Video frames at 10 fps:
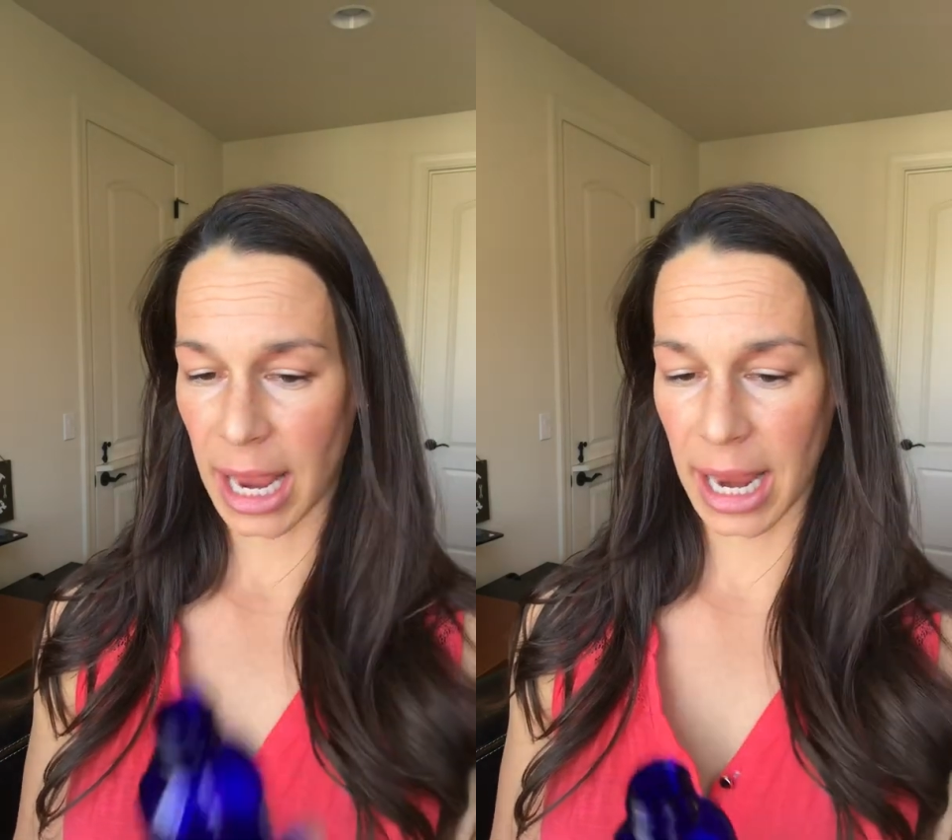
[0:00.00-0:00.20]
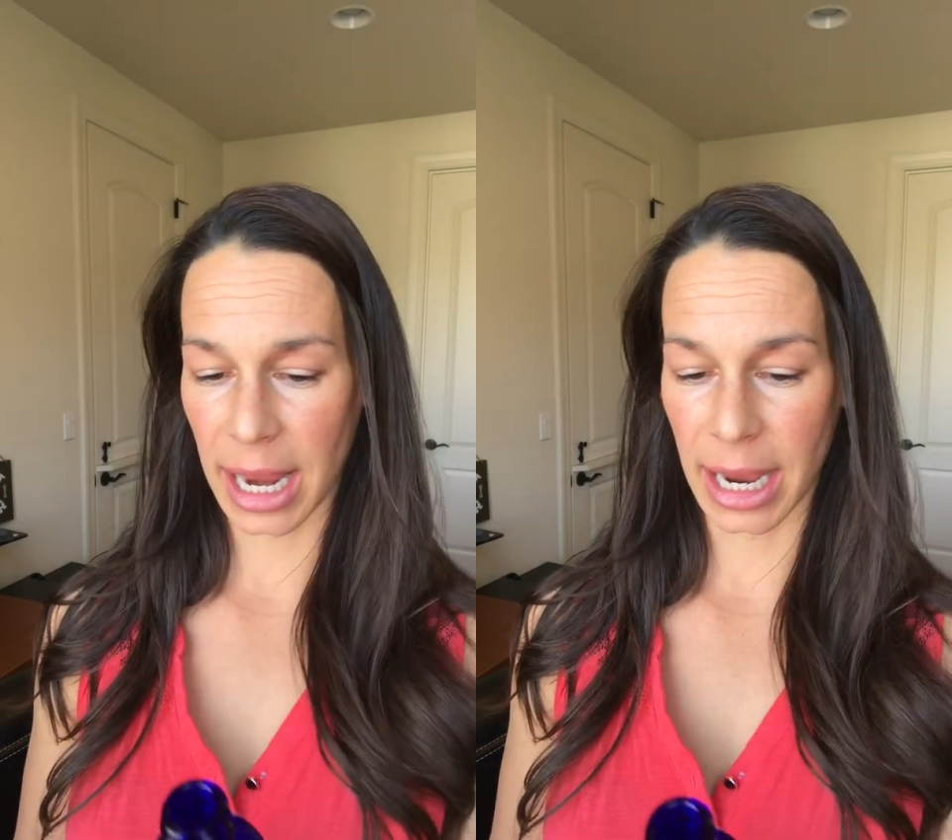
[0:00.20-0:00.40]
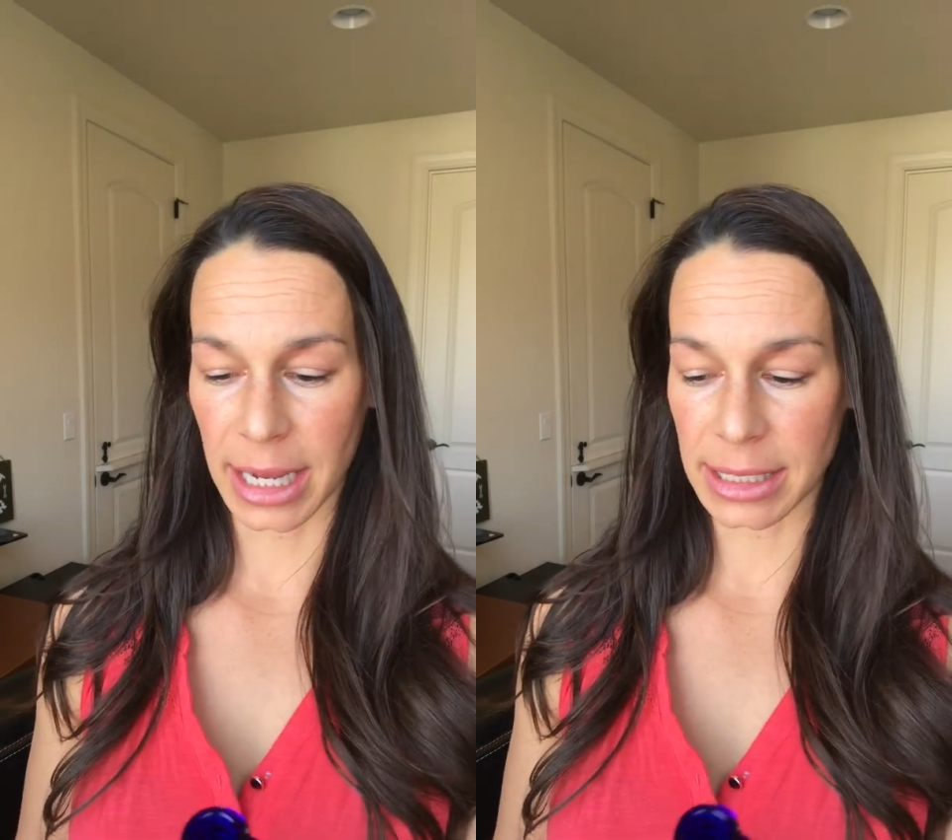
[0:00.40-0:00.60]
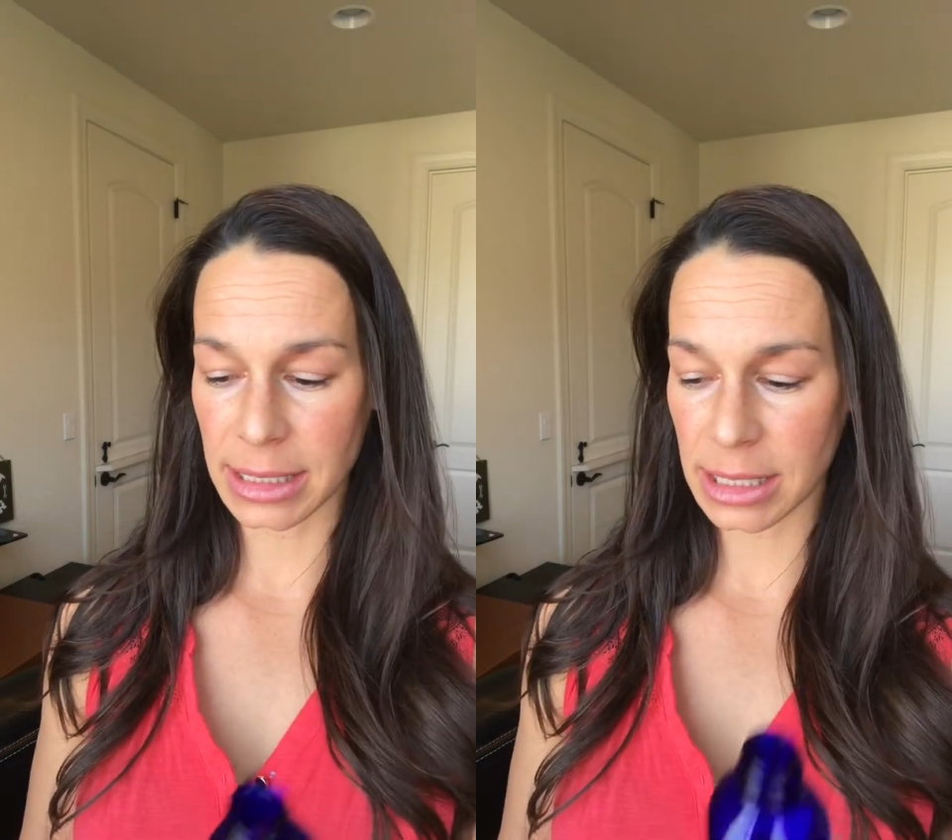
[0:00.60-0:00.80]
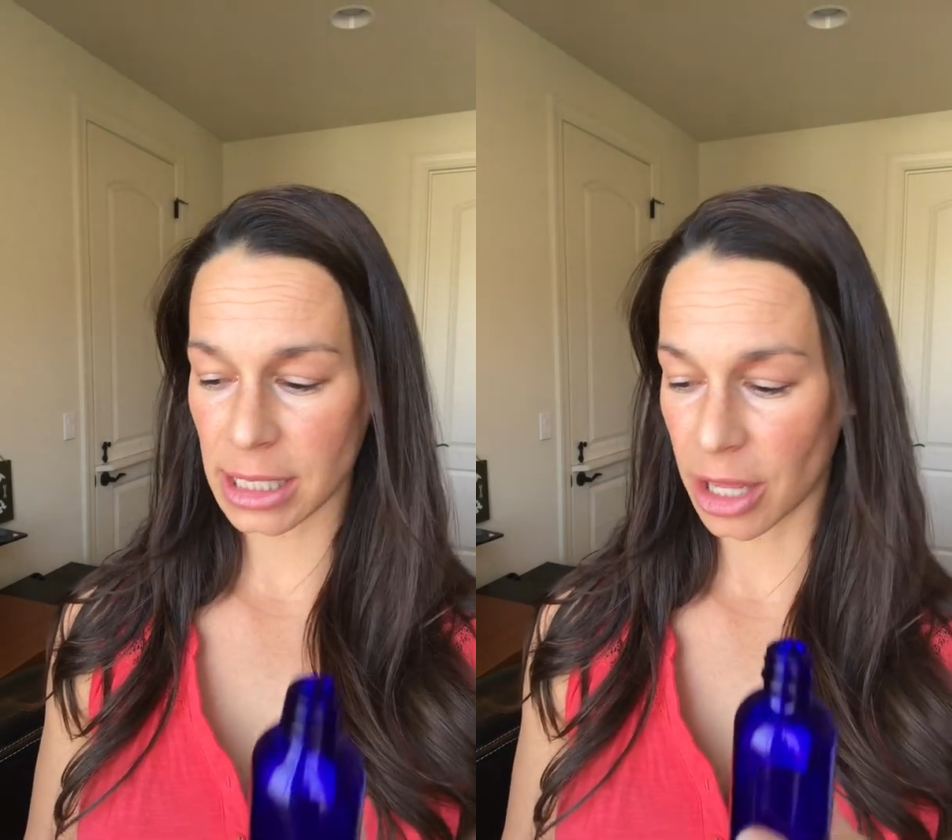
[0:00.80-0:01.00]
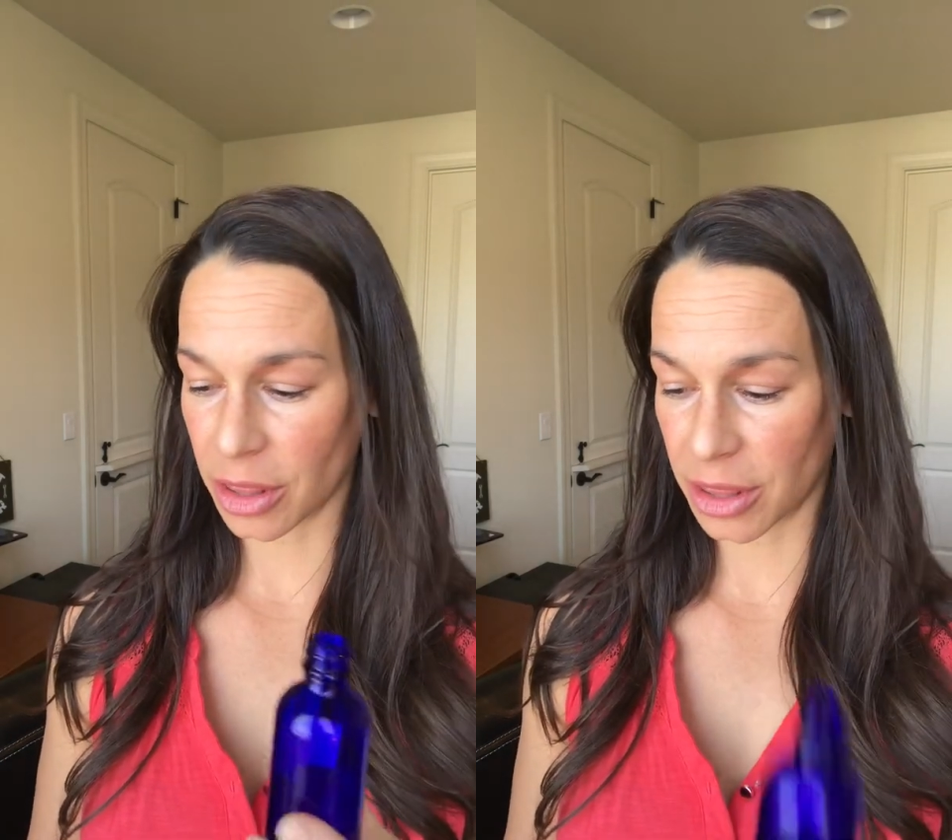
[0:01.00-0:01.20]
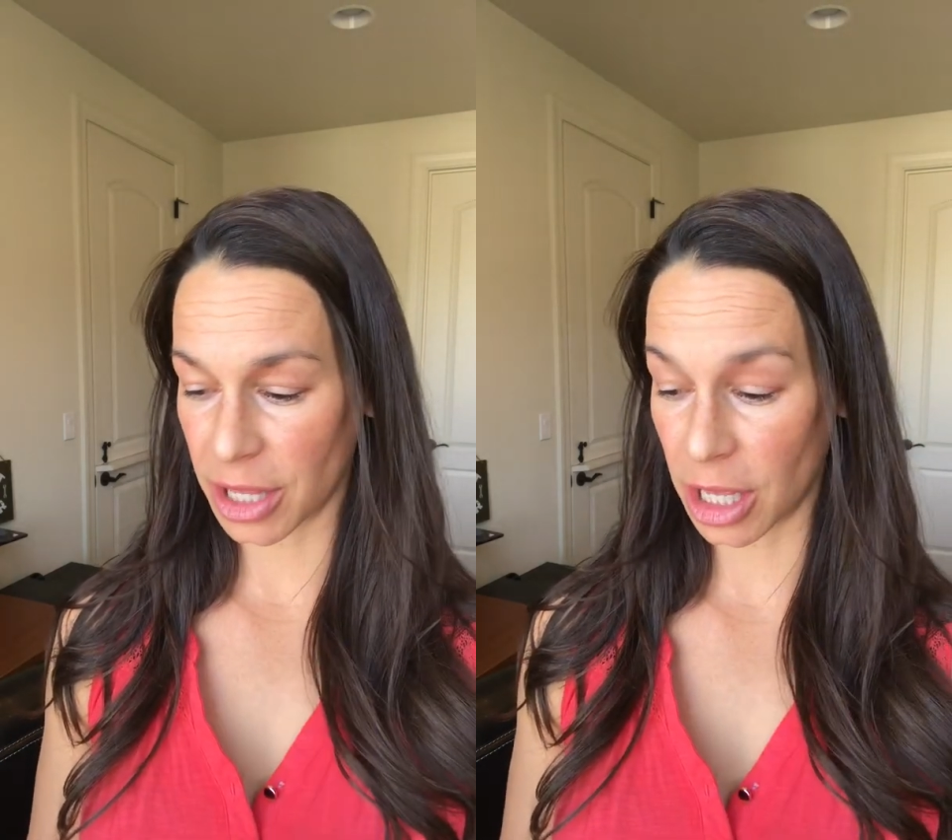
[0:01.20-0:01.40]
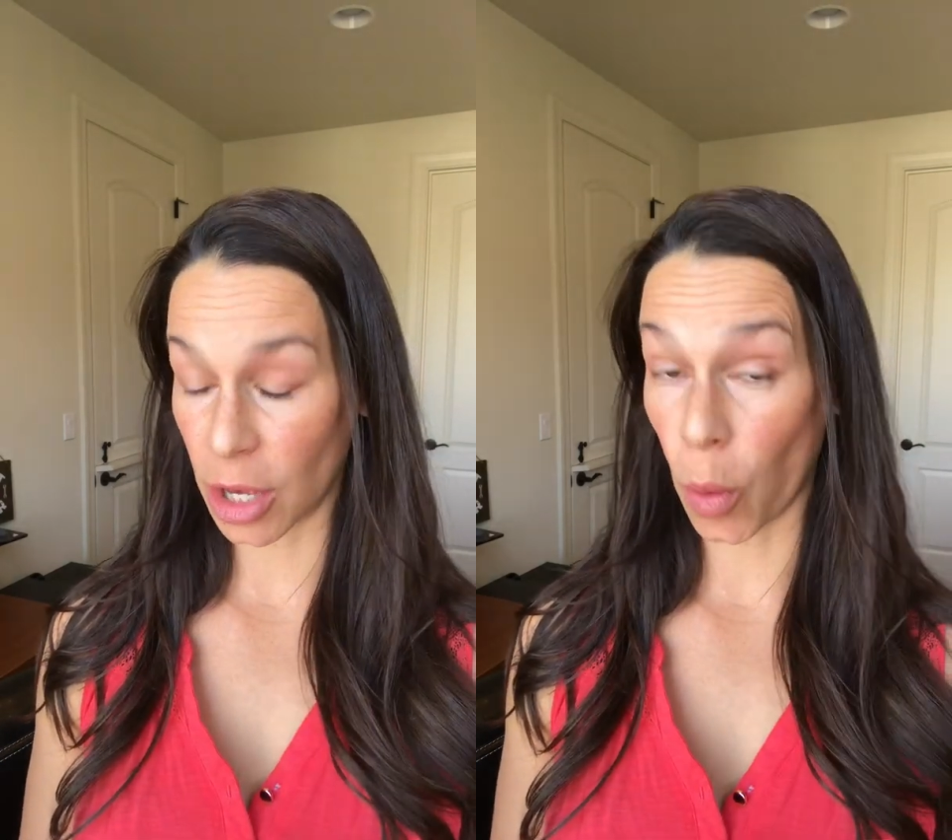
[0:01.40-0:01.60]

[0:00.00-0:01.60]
and the